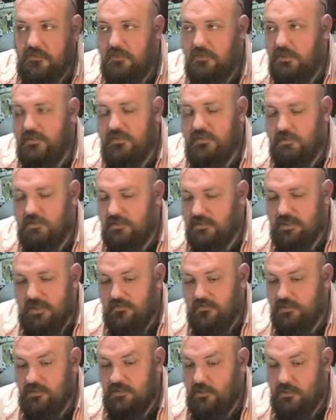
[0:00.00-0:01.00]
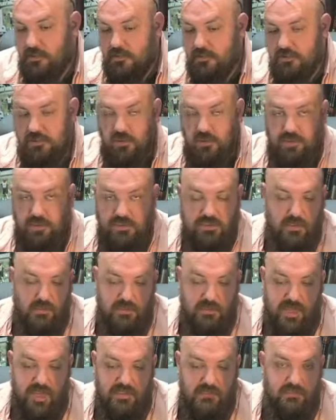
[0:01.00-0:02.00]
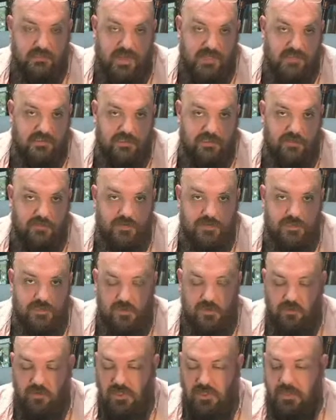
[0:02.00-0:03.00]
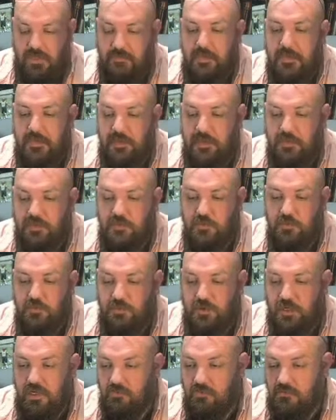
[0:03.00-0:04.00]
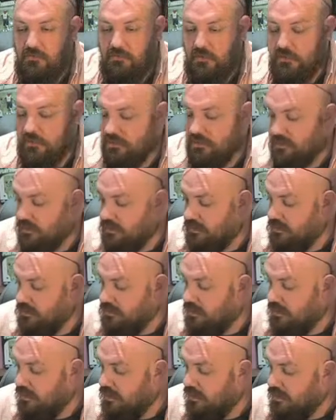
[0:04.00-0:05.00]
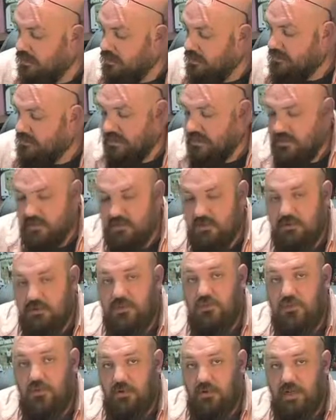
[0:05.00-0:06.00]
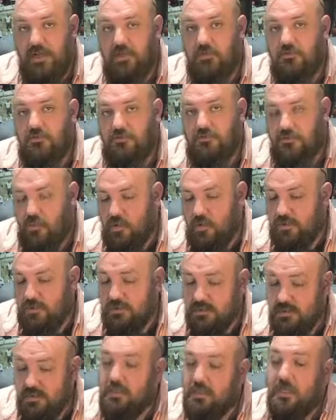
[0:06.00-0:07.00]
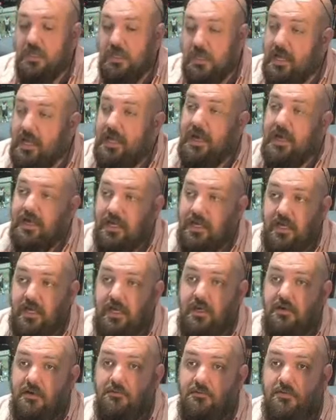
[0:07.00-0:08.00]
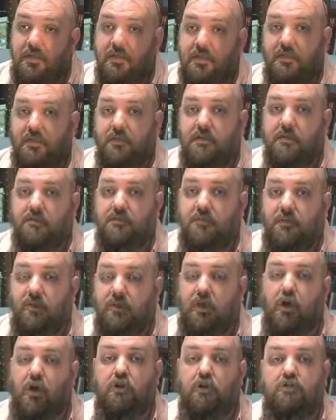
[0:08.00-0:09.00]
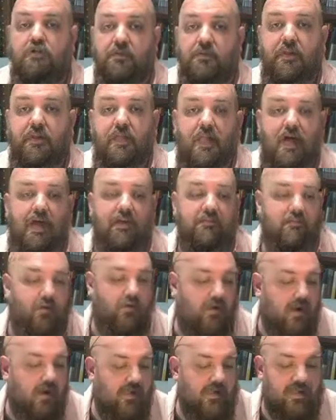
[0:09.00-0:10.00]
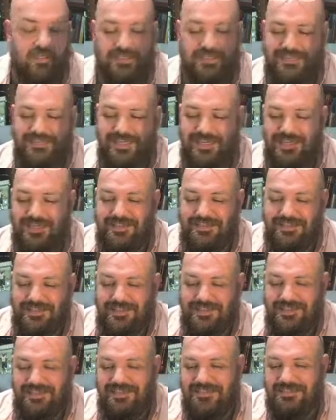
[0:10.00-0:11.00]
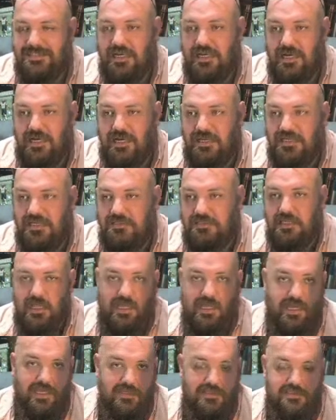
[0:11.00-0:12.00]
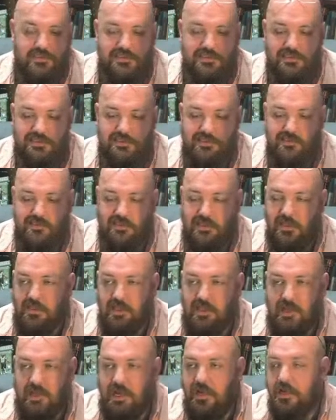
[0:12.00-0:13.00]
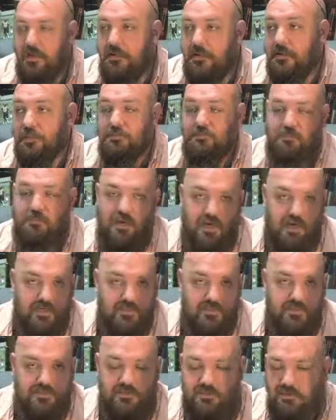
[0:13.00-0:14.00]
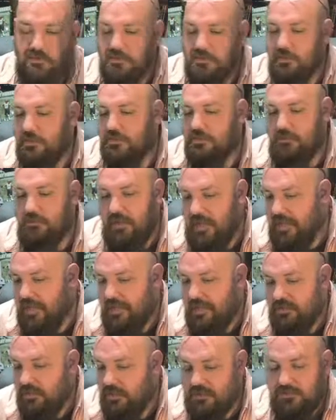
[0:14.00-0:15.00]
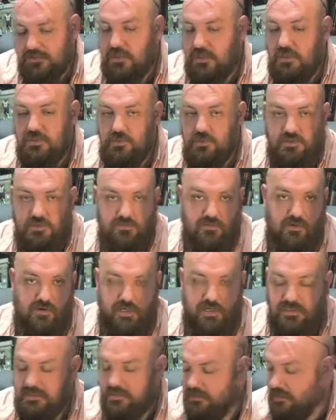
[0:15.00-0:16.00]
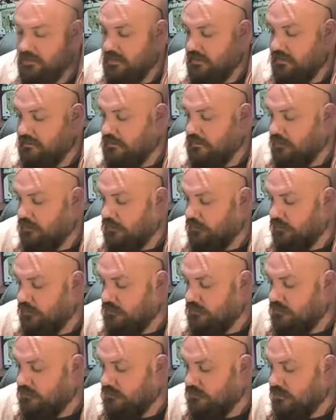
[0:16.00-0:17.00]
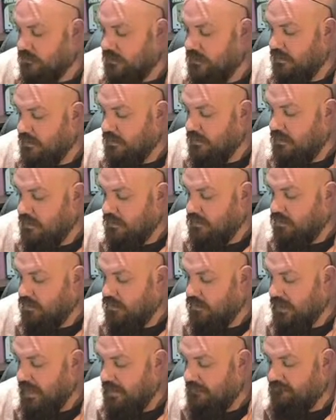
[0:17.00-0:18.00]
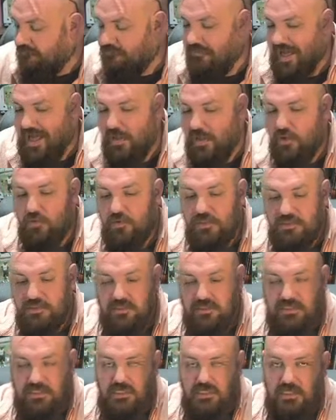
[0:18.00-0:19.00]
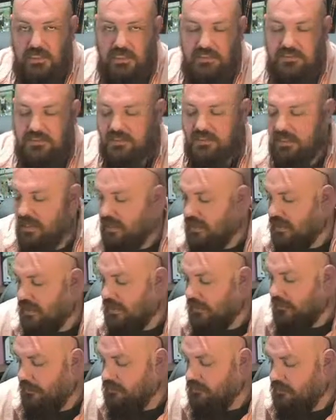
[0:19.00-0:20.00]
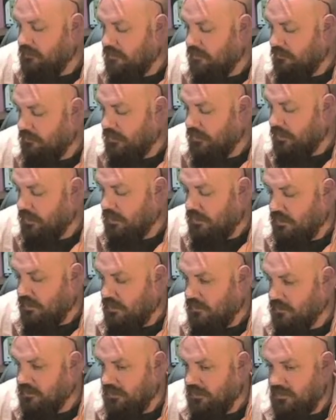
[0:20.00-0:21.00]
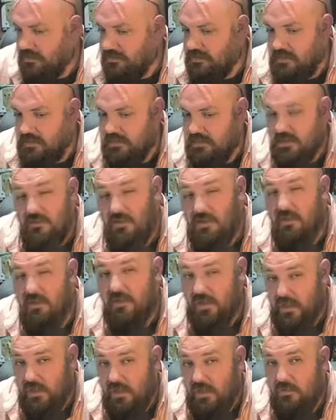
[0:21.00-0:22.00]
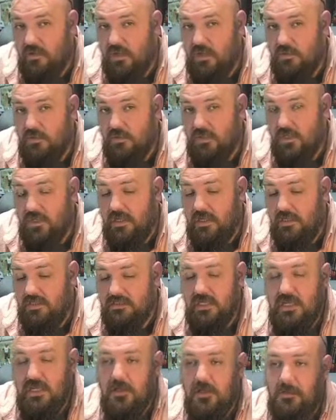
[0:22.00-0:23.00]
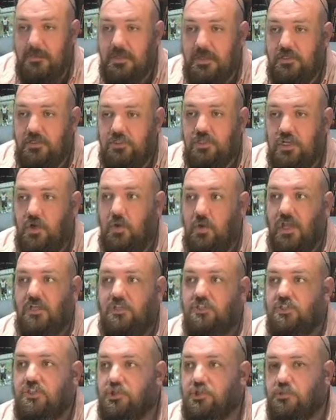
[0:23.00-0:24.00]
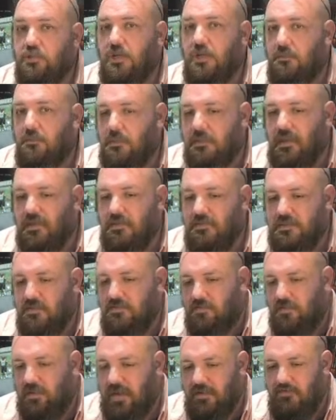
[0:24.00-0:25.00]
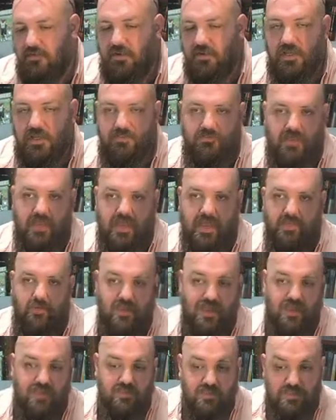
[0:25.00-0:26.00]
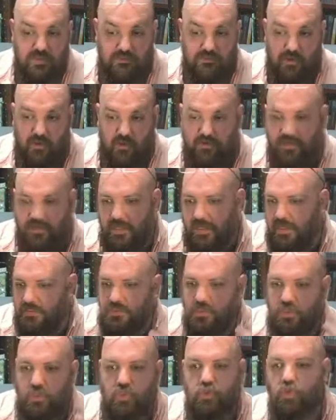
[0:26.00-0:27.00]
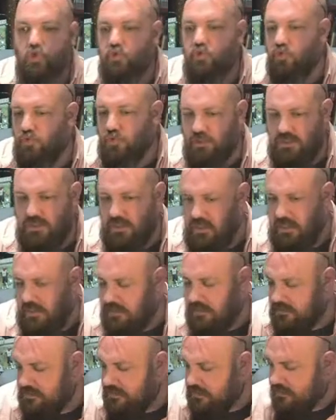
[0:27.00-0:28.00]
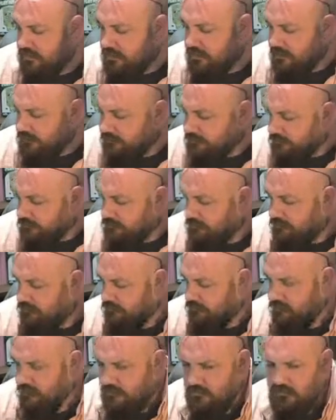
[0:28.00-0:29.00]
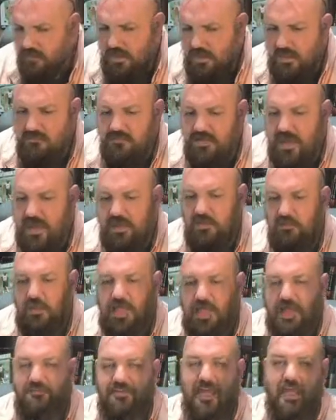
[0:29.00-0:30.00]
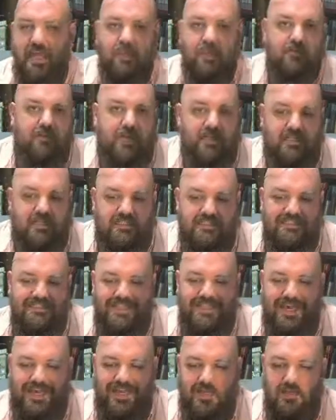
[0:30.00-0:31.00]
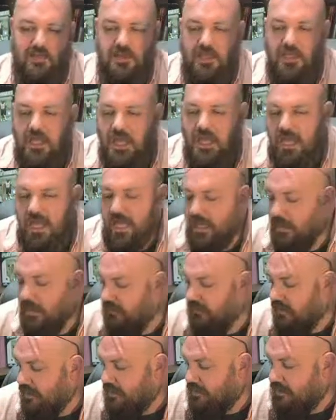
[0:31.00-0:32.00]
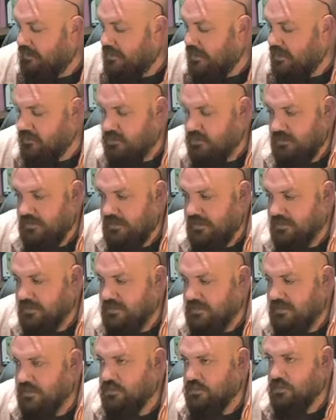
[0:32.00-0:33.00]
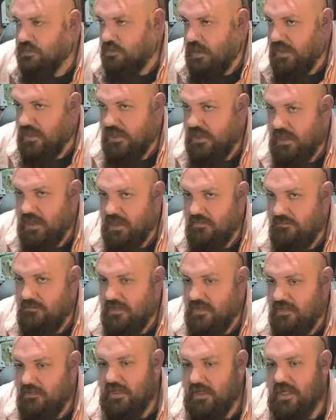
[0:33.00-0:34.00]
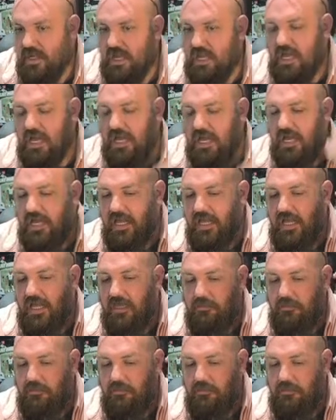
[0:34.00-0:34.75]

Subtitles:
stories have someone on a journey, so that by itself isn't unique, but the superhero version is. Second, there's going to be supernatural forces. There's a lot of larger-than-life qualities in these texts. There's a lot. There's monsters, there's magic, there's all sorts of crazy things that go into it. You're going to have valorous deeds. Those are going to be deeds that typically the hero does that show extreme amounts of bravery and valor. Not just small things, huge things. Finally, we'll have elevated style. Elevated style just means that it's written in a very high